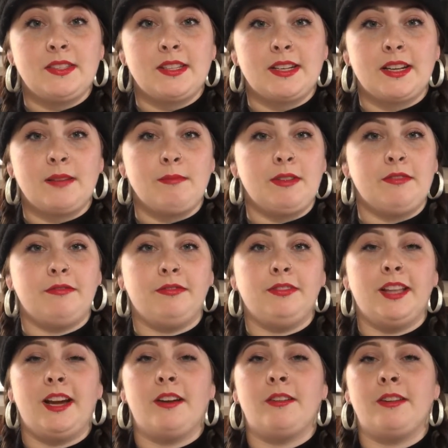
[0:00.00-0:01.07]
They're gonna be
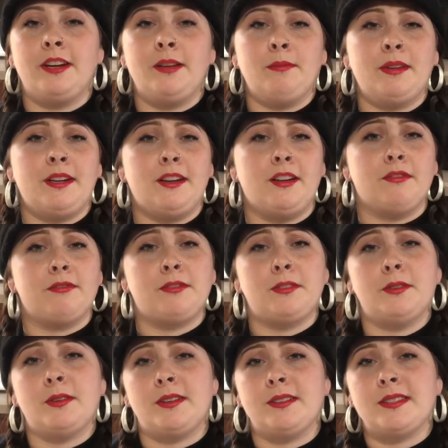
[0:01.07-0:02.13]
flowering, put out
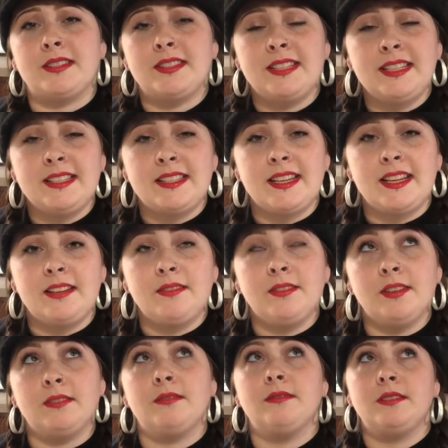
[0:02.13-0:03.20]
fruit all season,
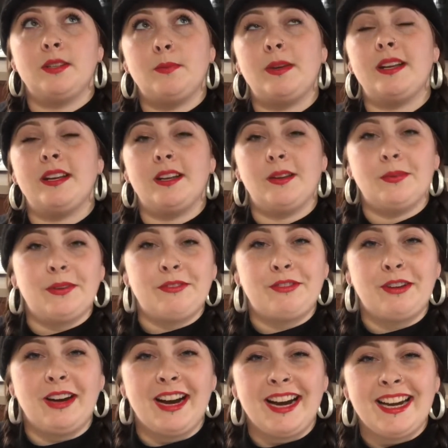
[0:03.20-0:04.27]
well, depending on what
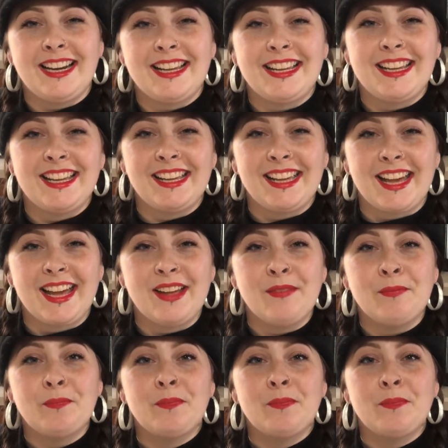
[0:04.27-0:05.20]
variety you get.